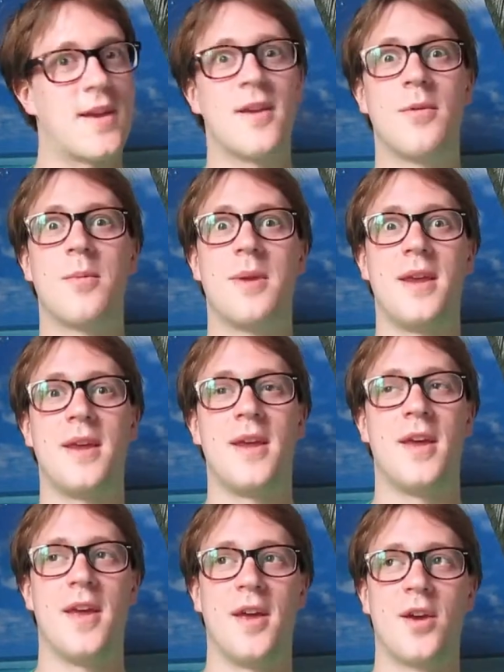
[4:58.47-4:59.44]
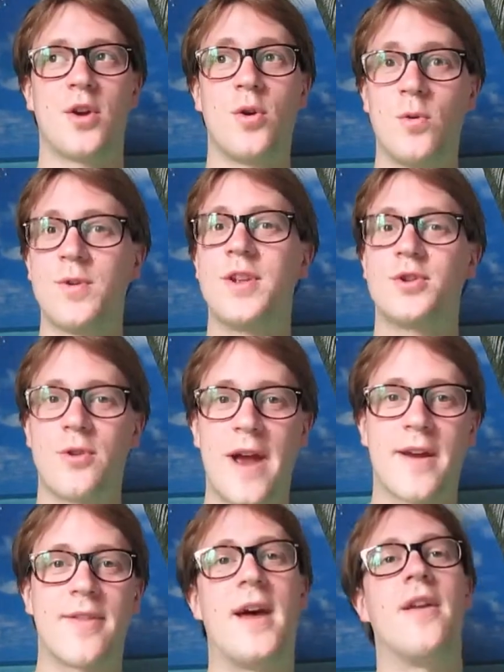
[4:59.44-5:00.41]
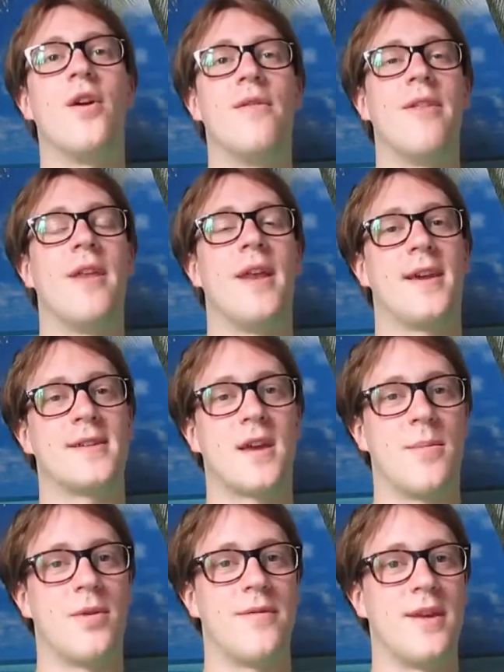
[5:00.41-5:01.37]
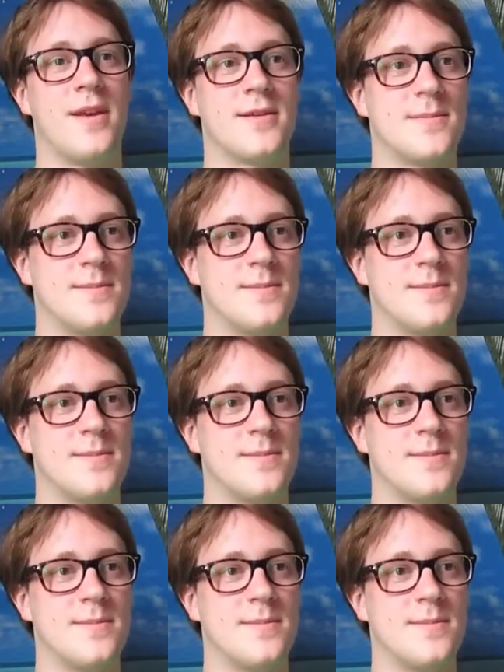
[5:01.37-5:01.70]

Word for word: It would be cool to track that over the next couple of years.